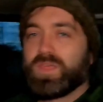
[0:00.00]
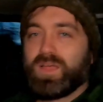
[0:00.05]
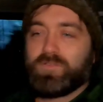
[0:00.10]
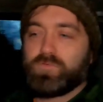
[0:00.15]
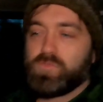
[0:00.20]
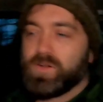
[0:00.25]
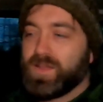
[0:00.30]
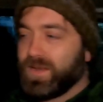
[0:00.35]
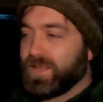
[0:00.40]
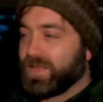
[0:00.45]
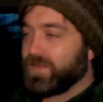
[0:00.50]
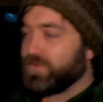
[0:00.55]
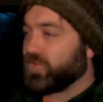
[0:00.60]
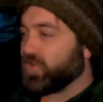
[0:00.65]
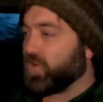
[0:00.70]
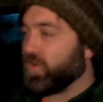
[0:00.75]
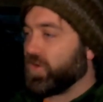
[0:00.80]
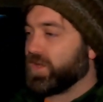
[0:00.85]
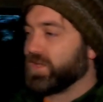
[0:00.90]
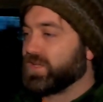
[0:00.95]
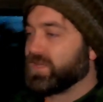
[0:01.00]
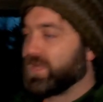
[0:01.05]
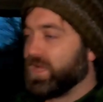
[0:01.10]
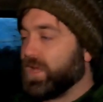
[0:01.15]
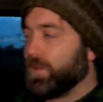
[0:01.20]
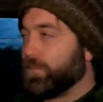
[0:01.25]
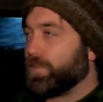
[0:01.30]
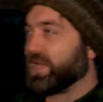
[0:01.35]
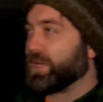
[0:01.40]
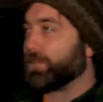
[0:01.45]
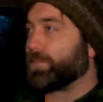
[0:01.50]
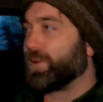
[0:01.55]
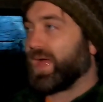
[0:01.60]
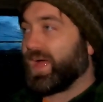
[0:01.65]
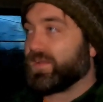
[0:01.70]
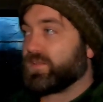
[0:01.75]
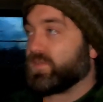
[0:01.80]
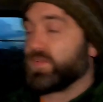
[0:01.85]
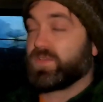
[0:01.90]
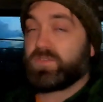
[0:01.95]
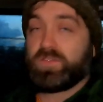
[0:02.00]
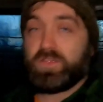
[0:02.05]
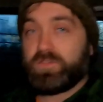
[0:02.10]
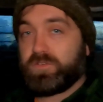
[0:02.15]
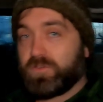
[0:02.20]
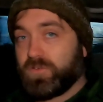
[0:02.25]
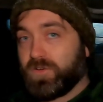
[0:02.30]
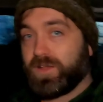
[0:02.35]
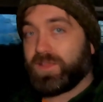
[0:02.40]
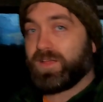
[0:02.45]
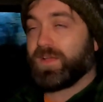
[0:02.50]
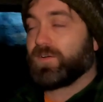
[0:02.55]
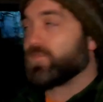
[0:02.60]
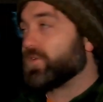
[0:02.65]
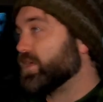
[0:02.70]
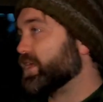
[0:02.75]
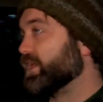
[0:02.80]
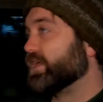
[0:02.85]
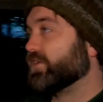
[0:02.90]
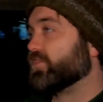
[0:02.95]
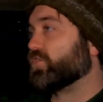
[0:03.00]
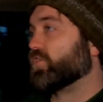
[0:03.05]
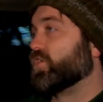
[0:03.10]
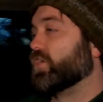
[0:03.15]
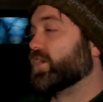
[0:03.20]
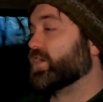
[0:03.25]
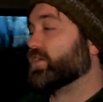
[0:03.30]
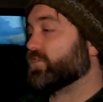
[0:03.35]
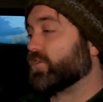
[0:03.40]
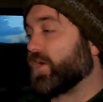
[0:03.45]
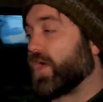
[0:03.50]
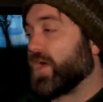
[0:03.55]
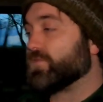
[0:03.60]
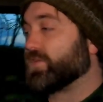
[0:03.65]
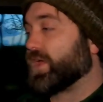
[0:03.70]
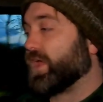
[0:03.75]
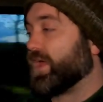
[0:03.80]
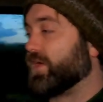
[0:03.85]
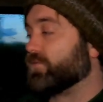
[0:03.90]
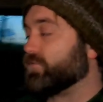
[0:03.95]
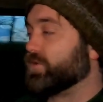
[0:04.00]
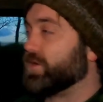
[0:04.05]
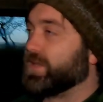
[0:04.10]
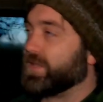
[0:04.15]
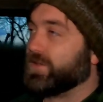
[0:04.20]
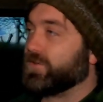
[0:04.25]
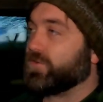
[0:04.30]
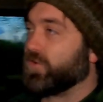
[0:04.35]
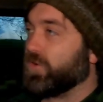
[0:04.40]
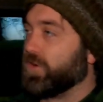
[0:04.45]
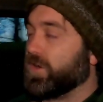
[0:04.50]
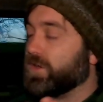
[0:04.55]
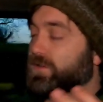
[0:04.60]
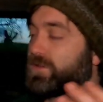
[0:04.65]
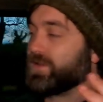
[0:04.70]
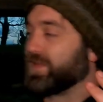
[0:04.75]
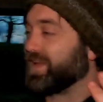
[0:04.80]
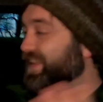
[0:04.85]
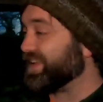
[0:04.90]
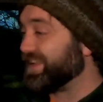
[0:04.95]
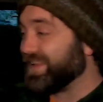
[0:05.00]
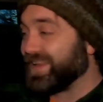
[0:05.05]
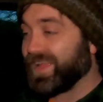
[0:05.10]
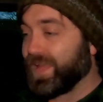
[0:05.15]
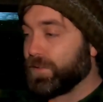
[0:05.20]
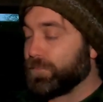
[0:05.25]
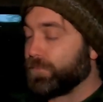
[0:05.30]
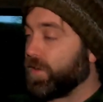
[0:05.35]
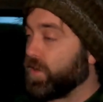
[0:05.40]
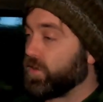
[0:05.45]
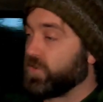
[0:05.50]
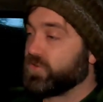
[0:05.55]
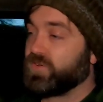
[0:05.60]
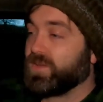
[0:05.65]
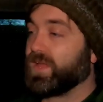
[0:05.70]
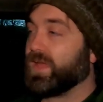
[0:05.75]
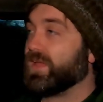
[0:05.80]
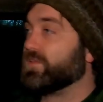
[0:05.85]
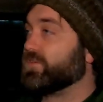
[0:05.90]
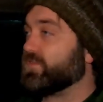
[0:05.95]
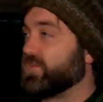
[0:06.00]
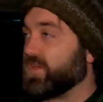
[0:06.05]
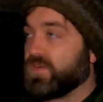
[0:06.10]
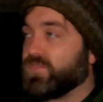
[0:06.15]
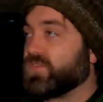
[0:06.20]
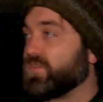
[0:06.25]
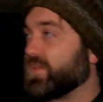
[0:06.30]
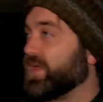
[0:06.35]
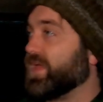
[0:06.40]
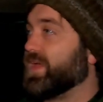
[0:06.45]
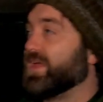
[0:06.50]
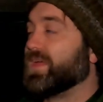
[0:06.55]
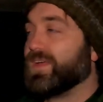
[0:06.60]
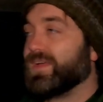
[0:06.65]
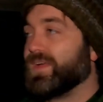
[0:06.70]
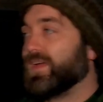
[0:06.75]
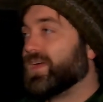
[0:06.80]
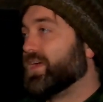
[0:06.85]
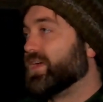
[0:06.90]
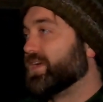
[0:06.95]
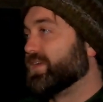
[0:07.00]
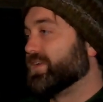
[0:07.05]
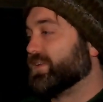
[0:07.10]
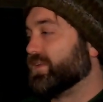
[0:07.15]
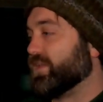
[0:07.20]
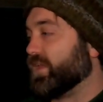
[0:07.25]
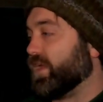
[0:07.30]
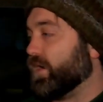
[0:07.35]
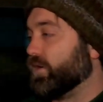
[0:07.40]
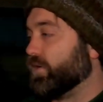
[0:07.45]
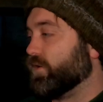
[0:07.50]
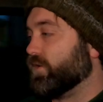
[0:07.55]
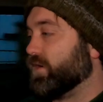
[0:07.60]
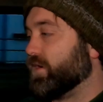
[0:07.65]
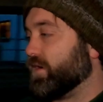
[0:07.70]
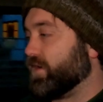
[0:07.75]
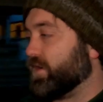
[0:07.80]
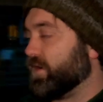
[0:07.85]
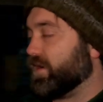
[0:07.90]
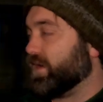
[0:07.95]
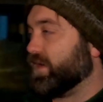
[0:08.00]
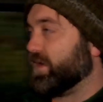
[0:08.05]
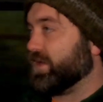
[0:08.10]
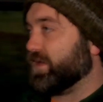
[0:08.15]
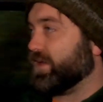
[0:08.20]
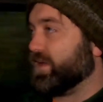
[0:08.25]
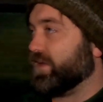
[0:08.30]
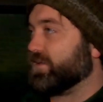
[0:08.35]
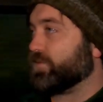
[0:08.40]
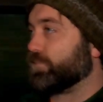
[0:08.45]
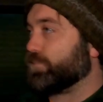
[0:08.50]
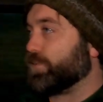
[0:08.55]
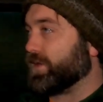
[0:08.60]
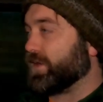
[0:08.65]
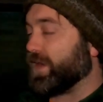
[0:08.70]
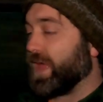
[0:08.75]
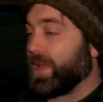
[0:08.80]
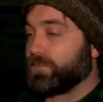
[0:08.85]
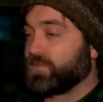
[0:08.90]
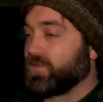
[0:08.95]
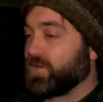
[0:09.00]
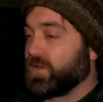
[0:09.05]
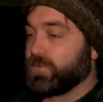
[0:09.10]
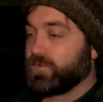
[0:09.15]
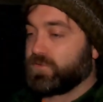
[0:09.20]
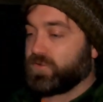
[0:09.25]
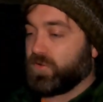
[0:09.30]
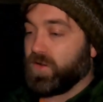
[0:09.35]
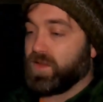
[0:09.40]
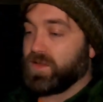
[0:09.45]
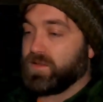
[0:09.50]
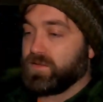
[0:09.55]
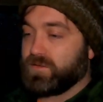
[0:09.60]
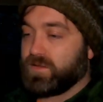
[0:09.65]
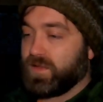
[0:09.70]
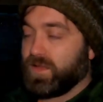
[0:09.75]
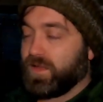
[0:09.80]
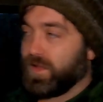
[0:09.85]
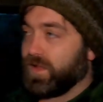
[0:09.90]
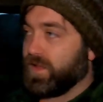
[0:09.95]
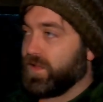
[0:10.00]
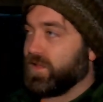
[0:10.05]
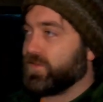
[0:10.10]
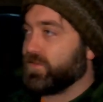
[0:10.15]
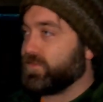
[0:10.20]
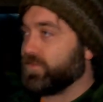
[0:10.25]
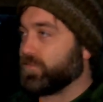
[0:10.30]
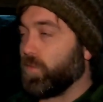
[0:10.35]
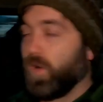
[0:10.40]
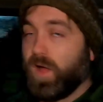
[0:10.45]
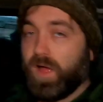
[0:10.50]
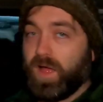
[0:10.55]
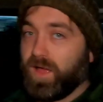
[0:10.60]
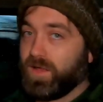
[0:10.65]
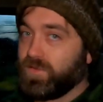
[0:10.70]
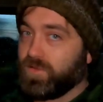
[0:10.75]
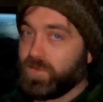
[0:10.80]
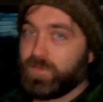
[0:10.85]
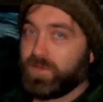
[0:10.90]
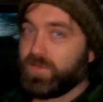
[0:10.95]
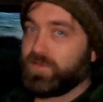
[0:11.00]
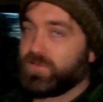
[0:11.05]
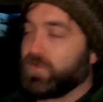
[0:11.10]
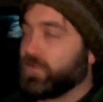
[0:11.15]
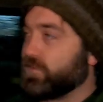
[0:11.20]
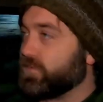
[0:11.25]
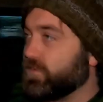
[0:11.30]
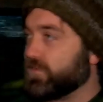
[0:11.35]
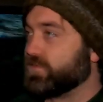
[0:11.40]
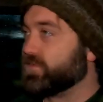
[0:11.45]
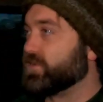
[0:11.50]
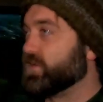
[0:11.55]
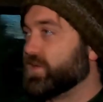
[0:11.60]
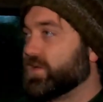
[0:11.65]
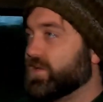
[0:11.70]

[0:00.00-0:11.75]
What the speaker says: I've really enjoyed being a part of its history. I've really enjoyed driving it. I've really enjoyed cleaning it, polishing it, servicing it. You know, it's been an absolute treat. This is why I do this sort of stuff.